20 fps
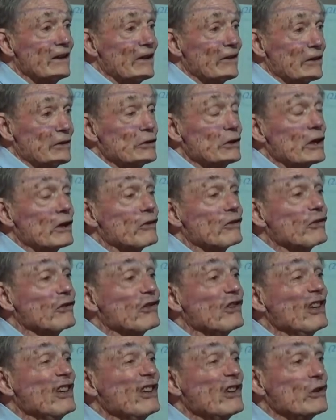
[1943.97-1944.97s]
then you get a
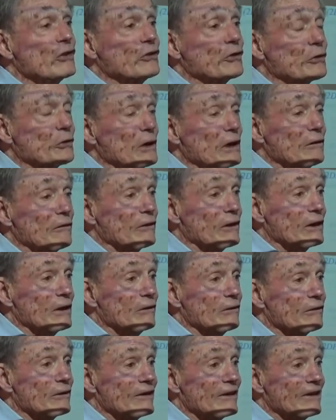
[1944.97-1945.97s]
single
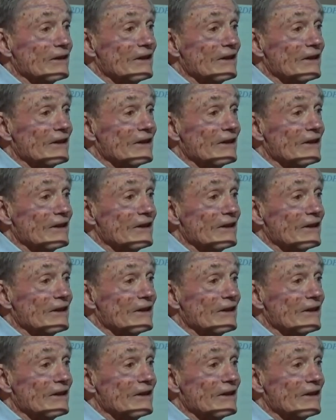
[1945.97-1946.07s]
derivative